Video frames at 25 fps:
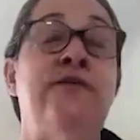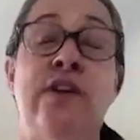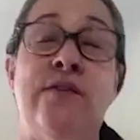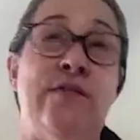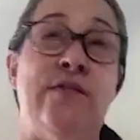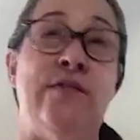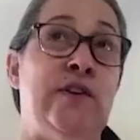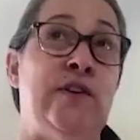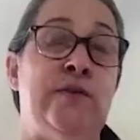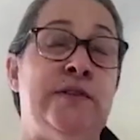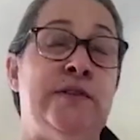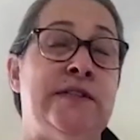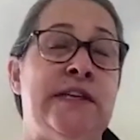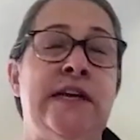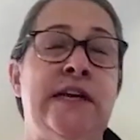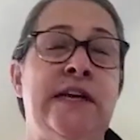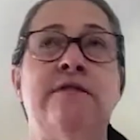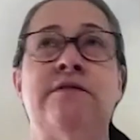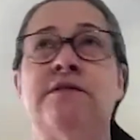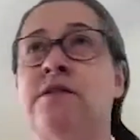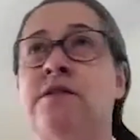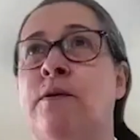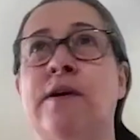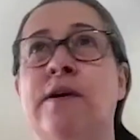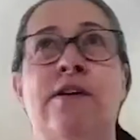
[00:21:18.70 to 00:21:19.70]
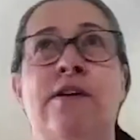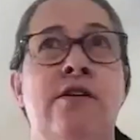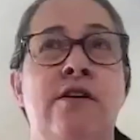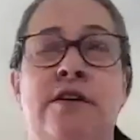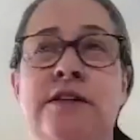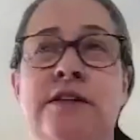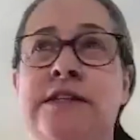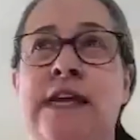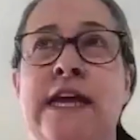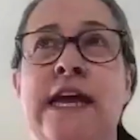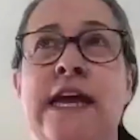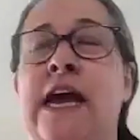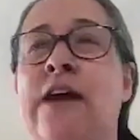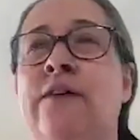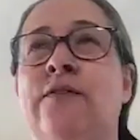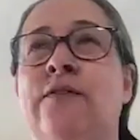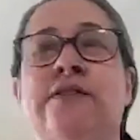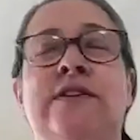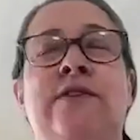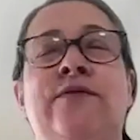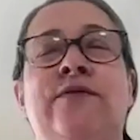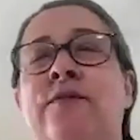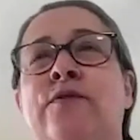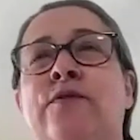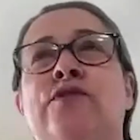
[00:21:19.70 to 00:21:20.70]
never used it, so I can't say I have because
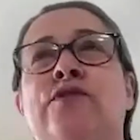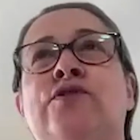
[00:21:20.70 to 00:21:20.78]
I've never